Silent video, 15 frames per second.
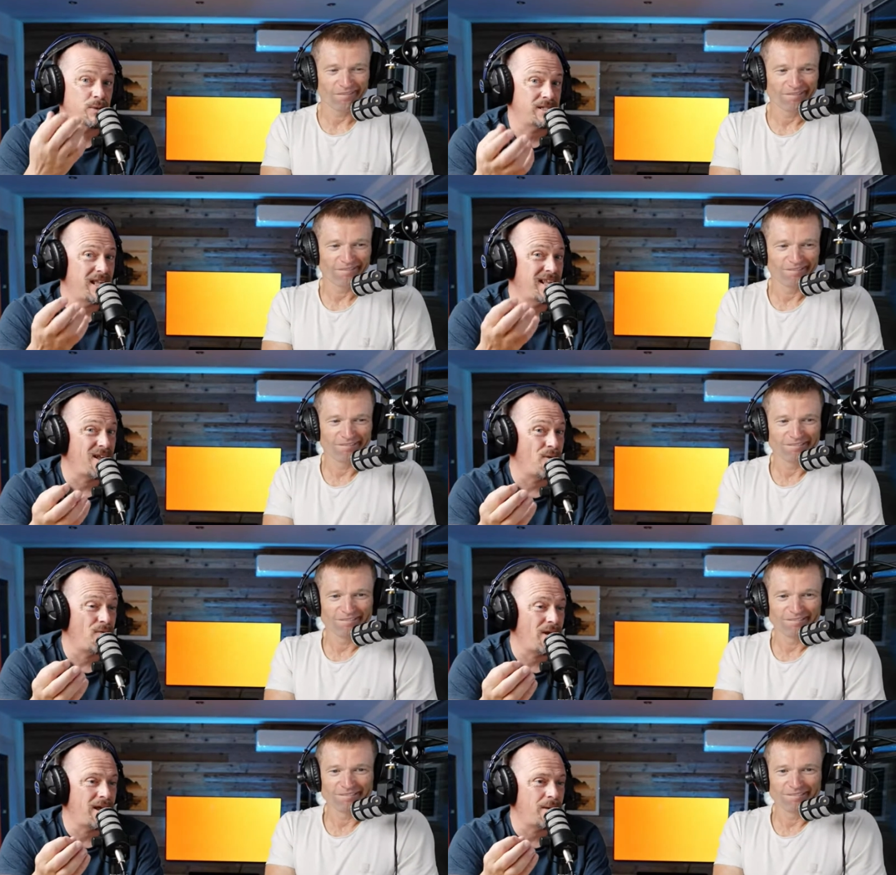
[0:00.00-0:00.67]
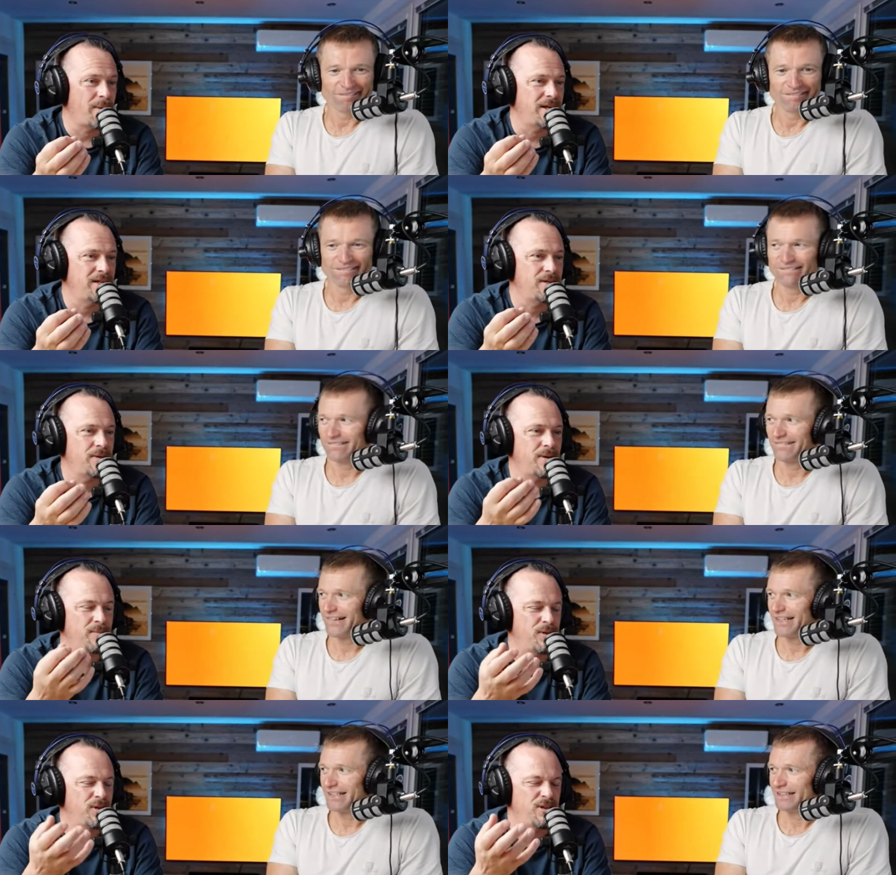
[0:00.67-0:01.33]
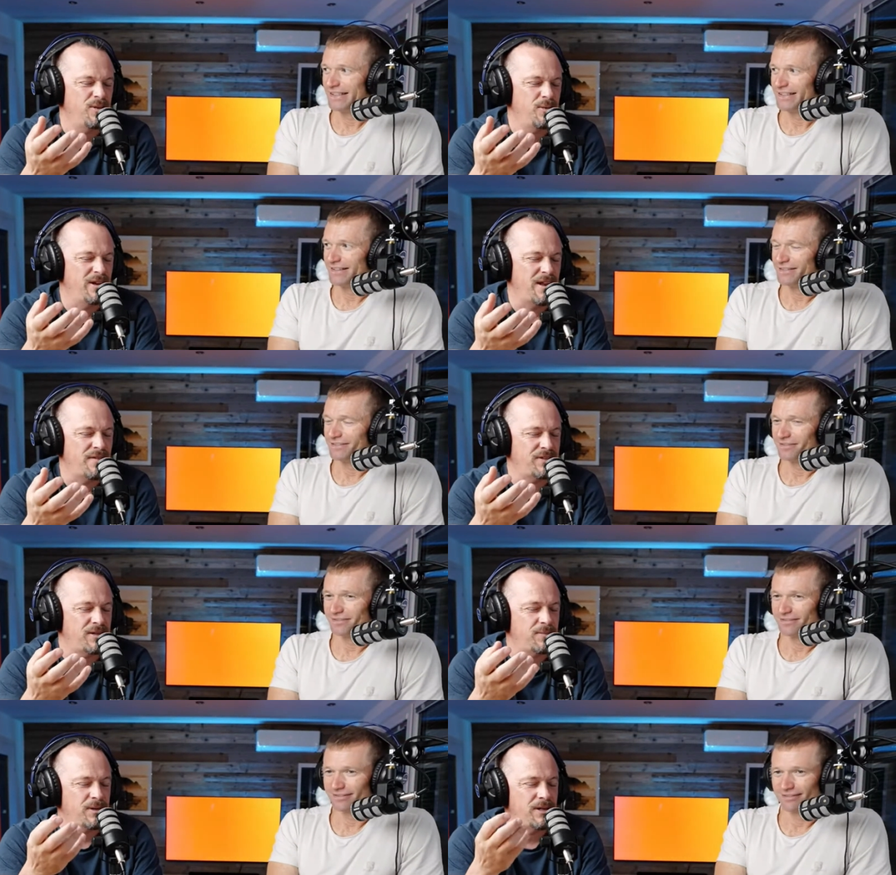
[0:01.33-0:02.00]
Speaker 1: which they don't recommend doing, but you
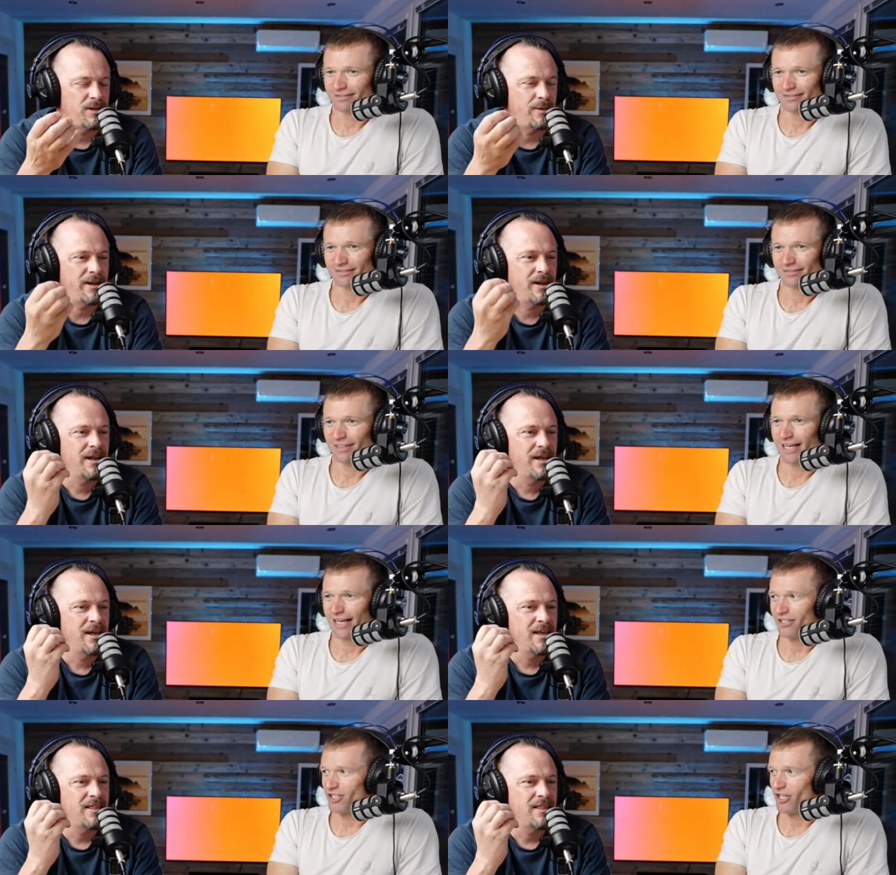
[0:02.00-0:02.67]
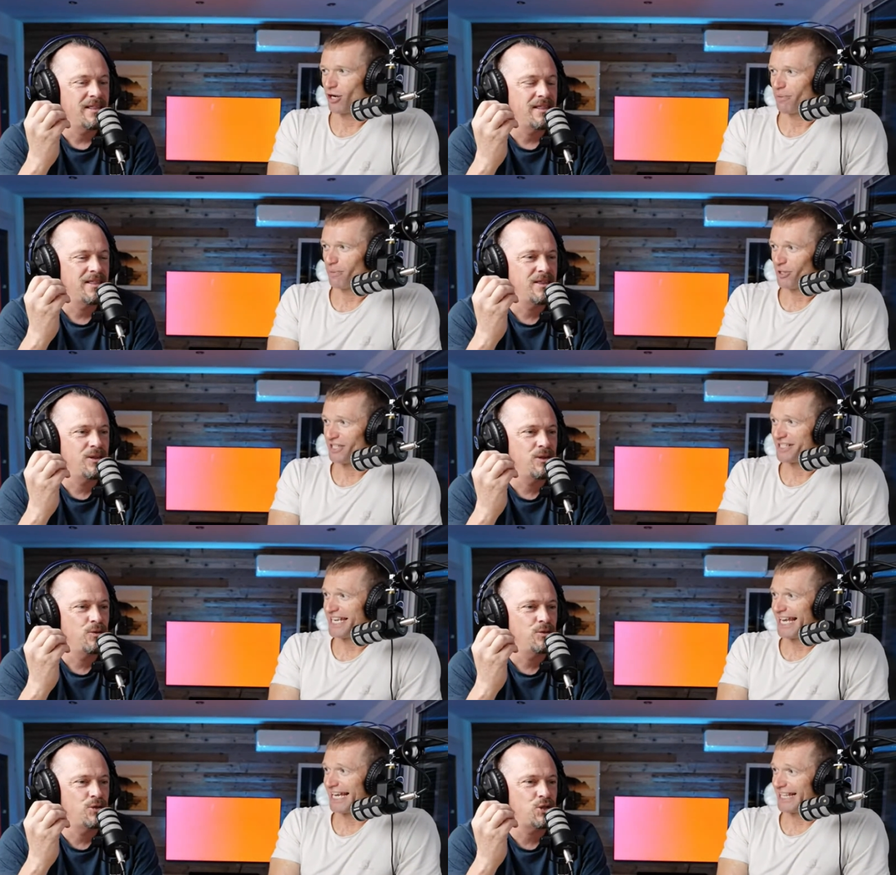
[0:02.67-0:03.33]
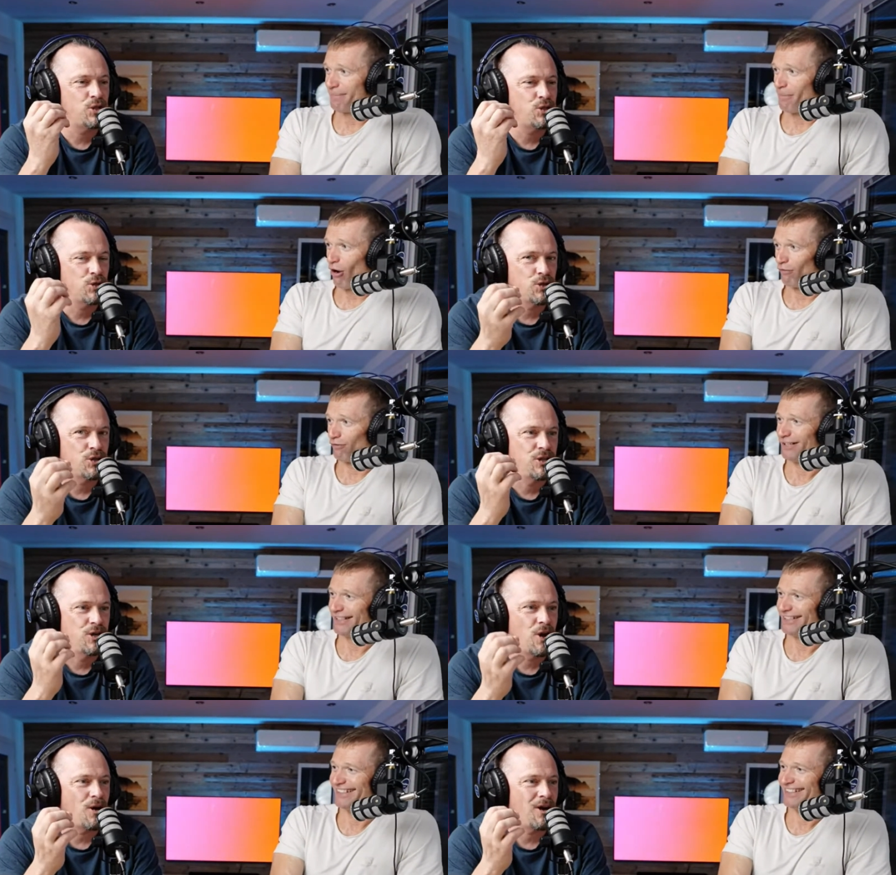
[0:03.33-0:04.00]
inevitably do it.
Speaker 2: Yeah, because you can't be bothered to take them off. You
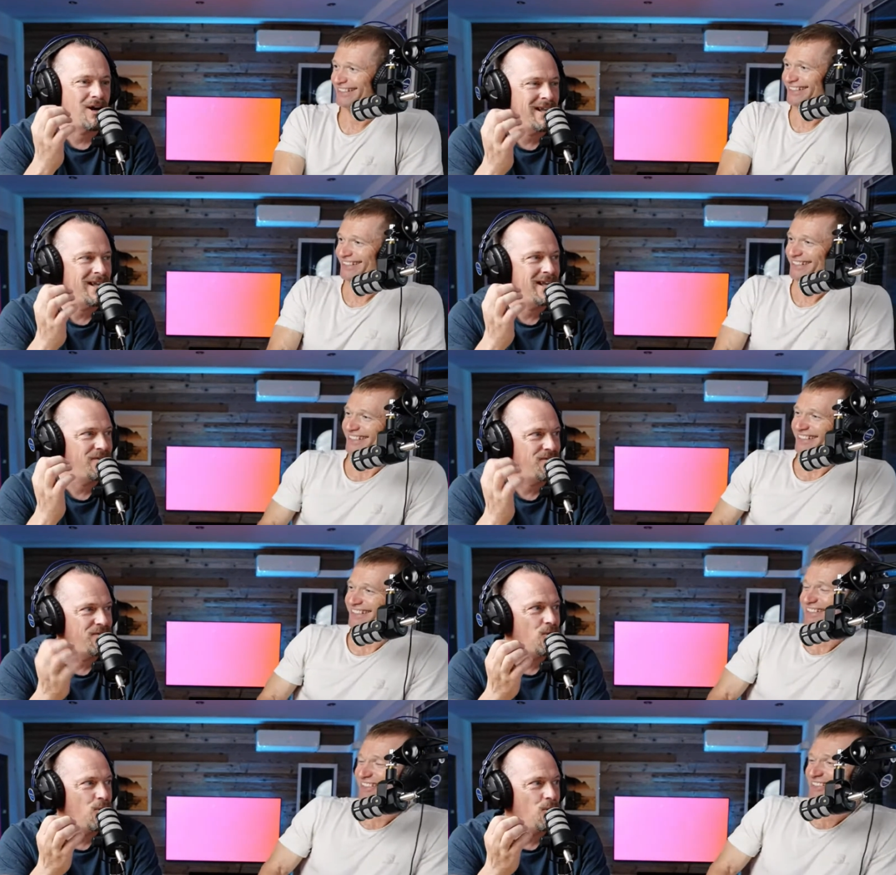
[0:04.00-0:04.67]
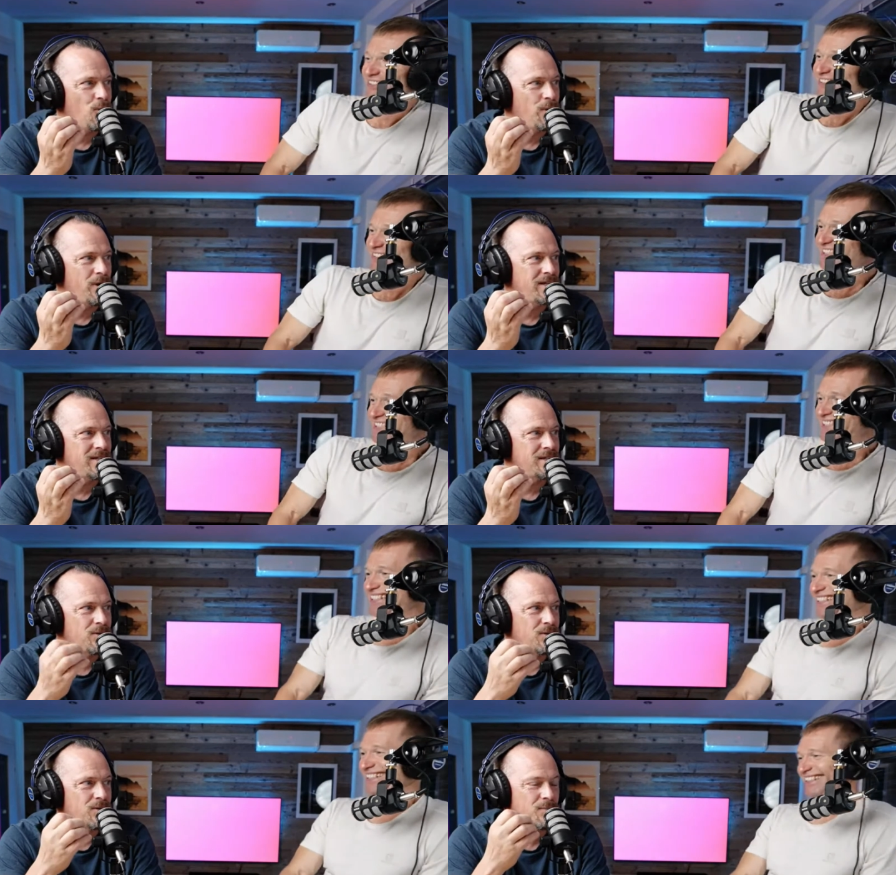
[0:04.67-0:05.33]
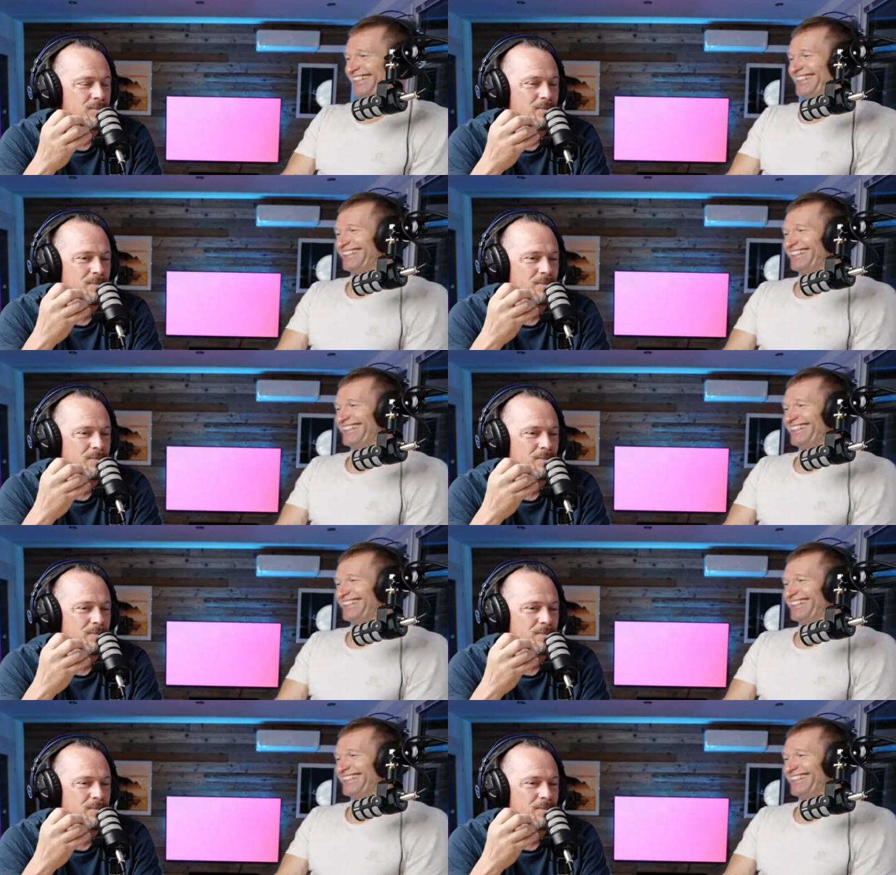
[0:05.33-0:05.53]
should
Speaker 1: not lean forward or